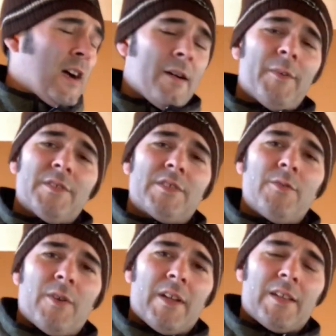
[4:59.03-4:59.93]
I'm going to see
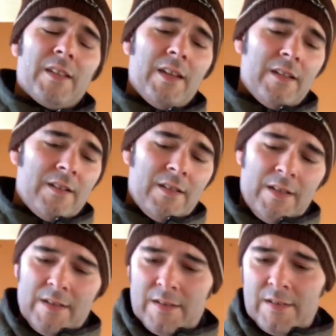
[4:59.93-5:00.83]
what I can get,
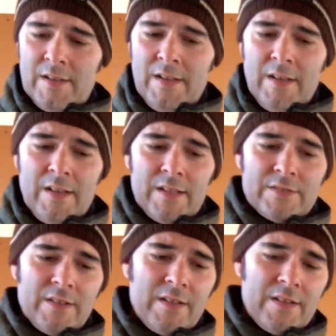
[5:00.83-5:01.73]
and
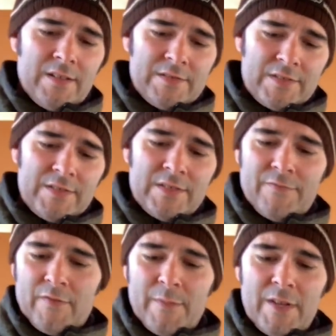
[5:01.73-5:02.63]
it's not as easy
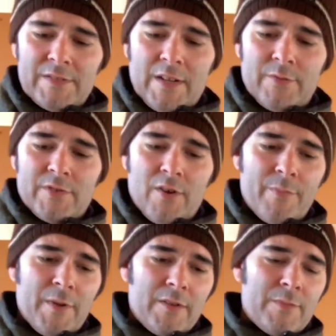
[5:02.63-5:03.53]
for me as I was
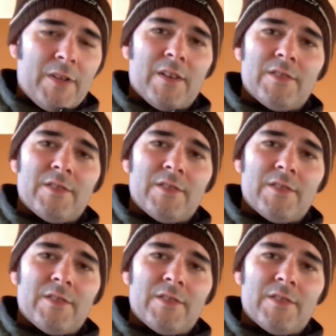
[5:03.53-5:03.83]
hoping because